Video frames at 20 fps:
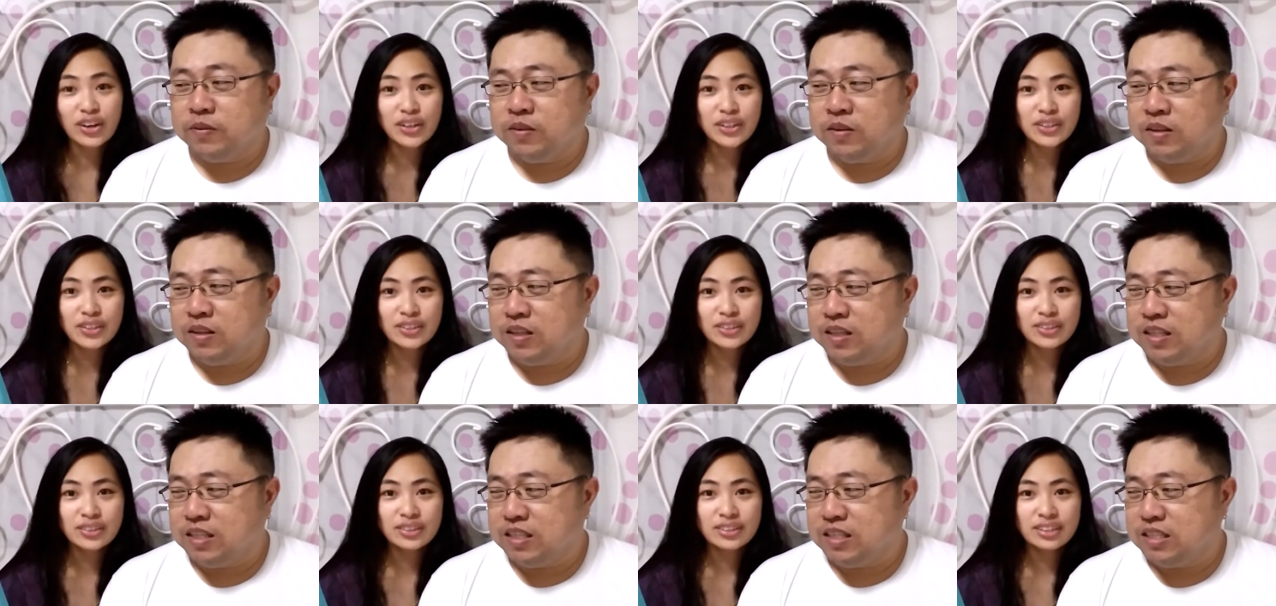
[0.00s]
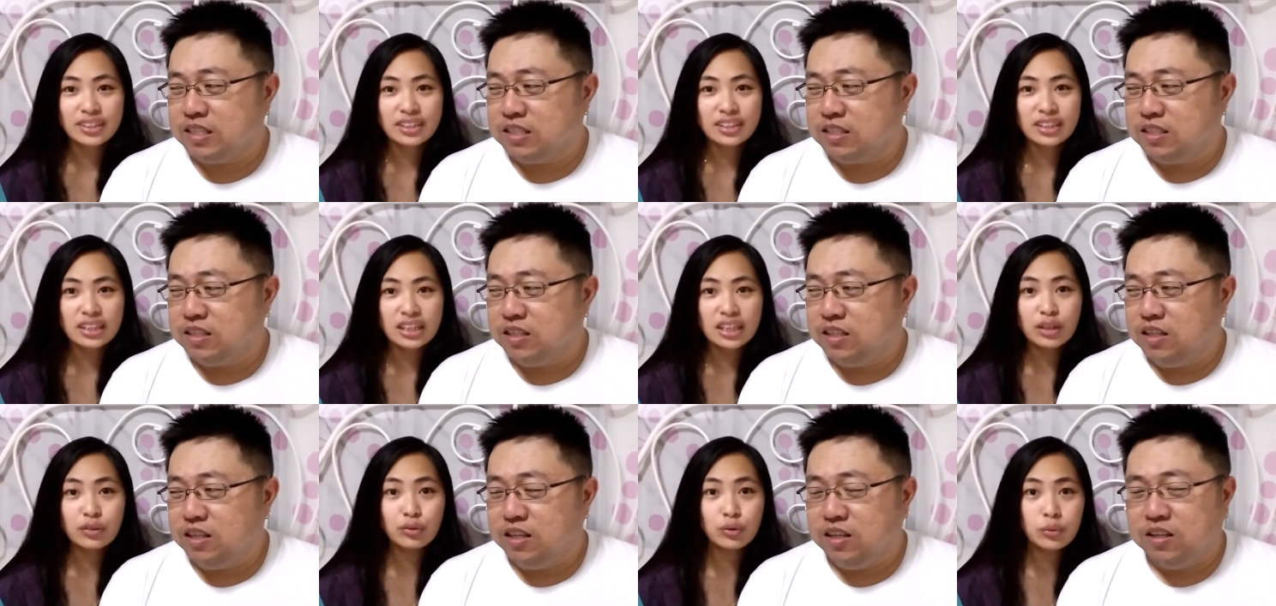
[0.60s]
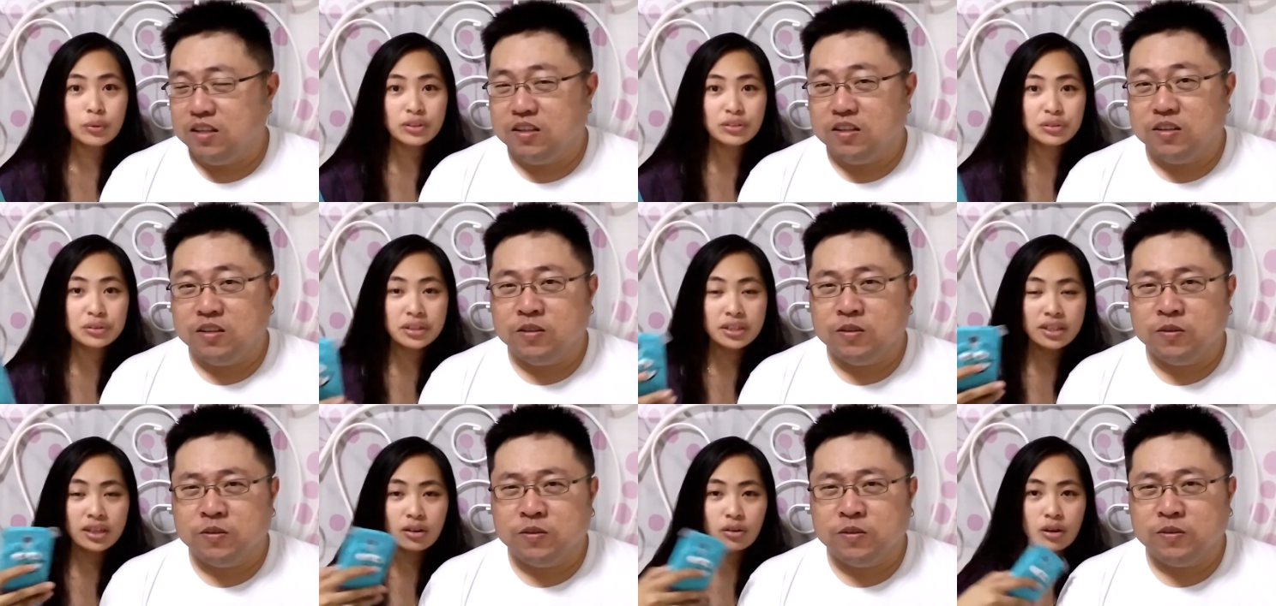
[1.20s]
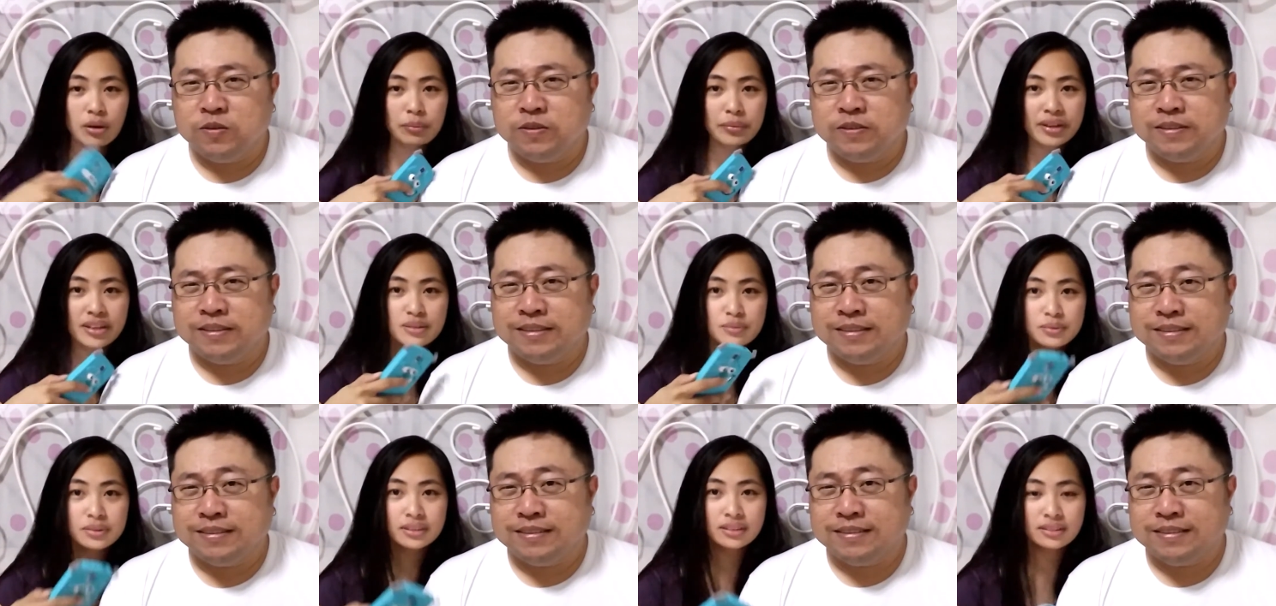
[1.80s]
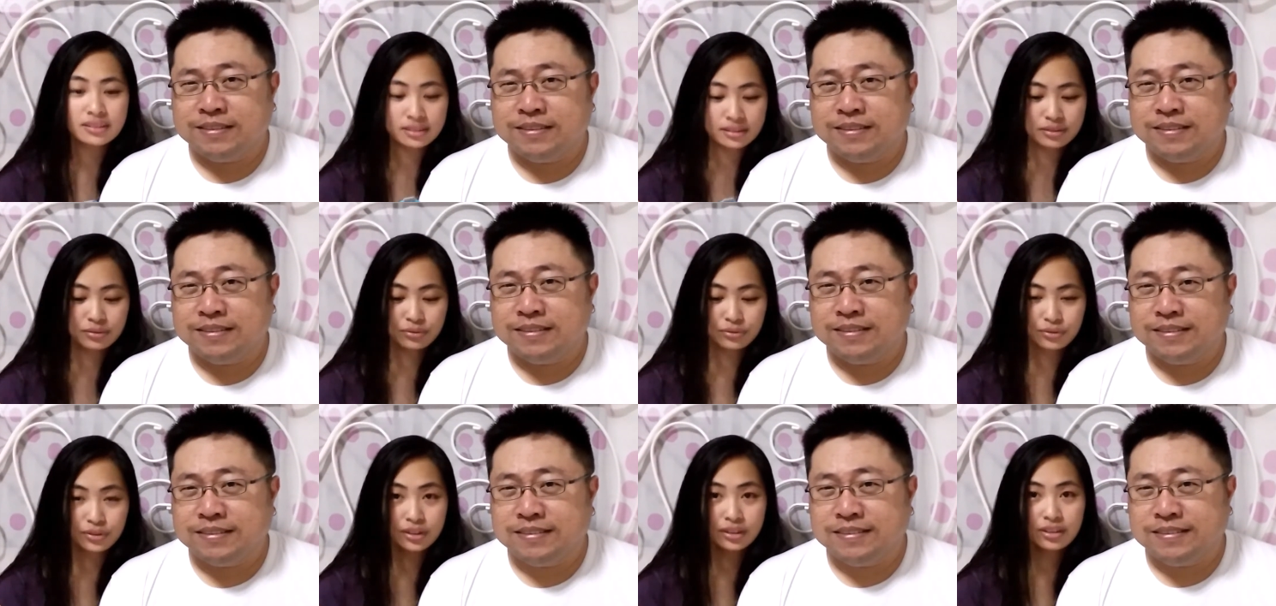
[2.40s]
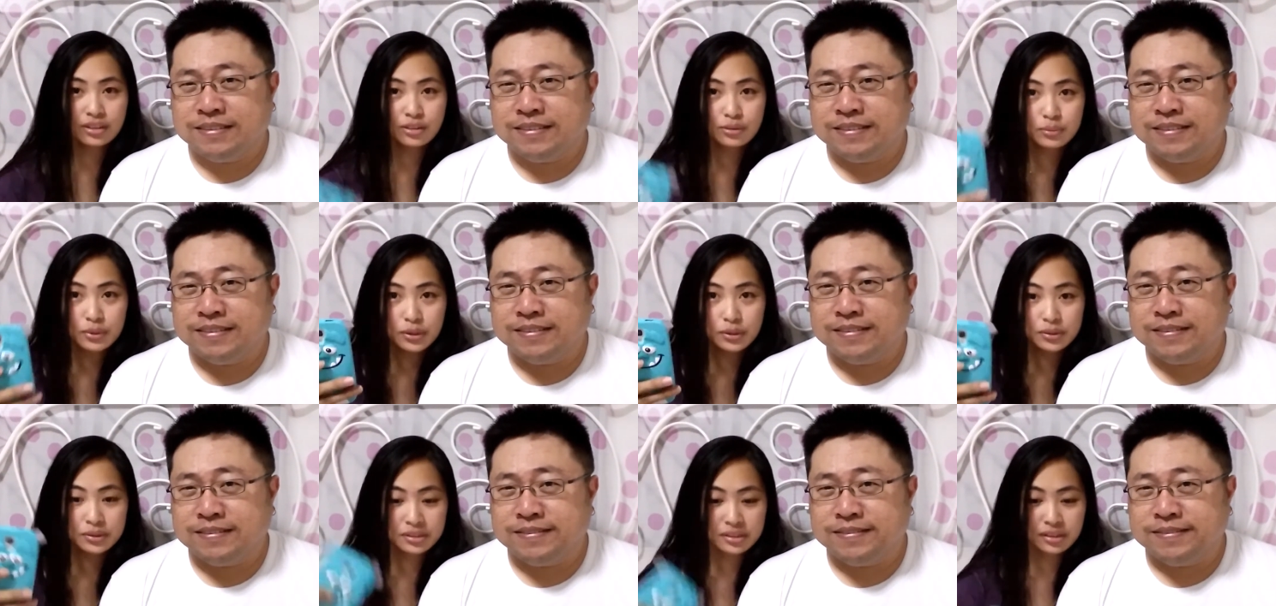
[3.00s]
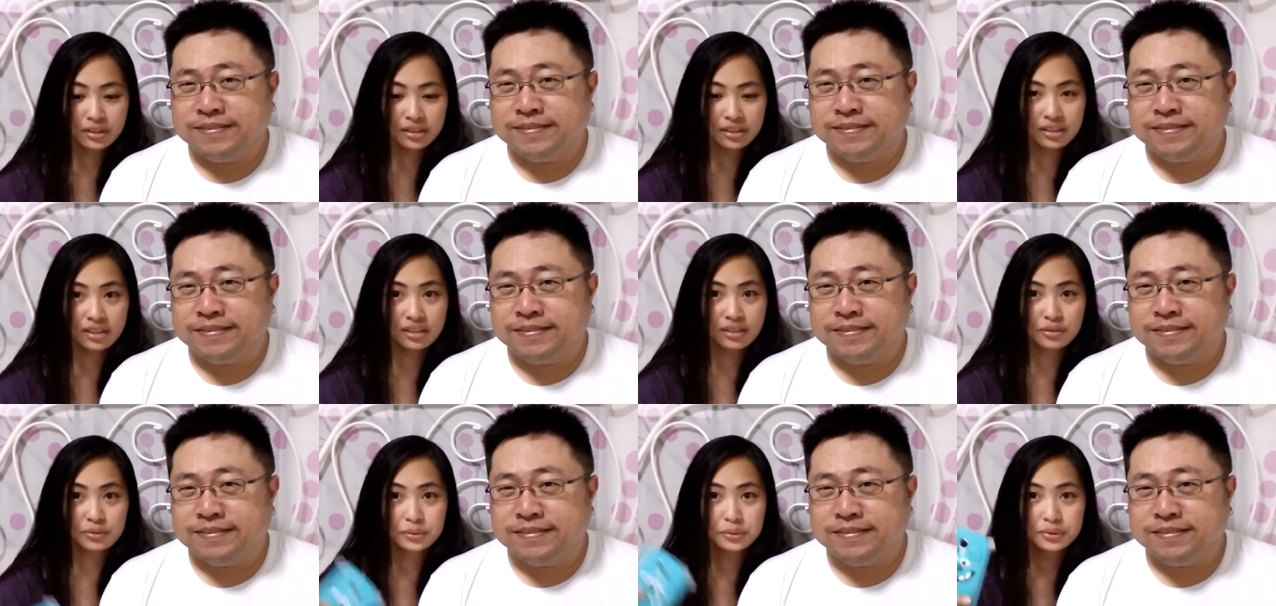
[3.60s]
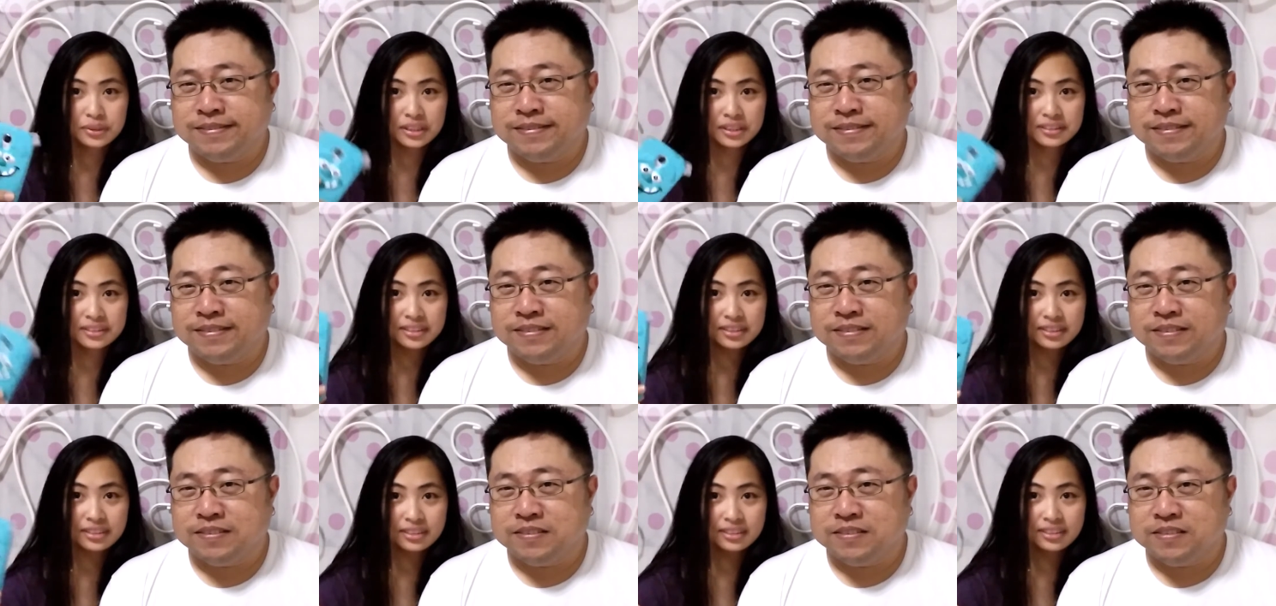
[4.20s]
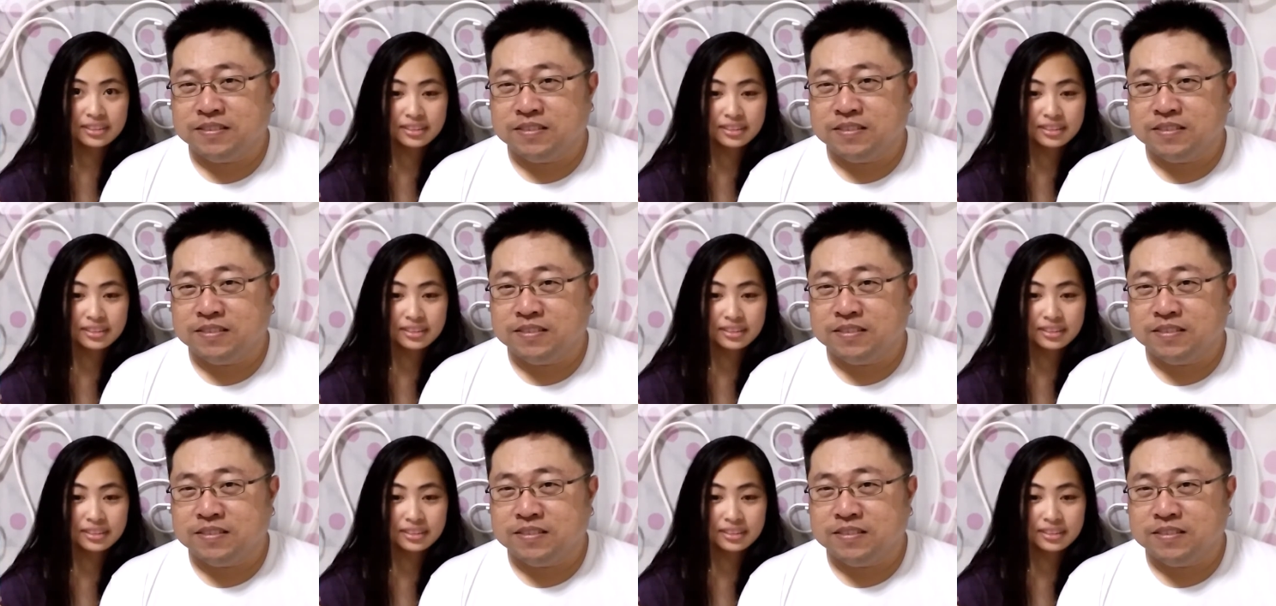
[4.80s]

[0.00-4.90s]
Speaker 1: start. If you're wondering how come my husband is in front, it's because he is holding the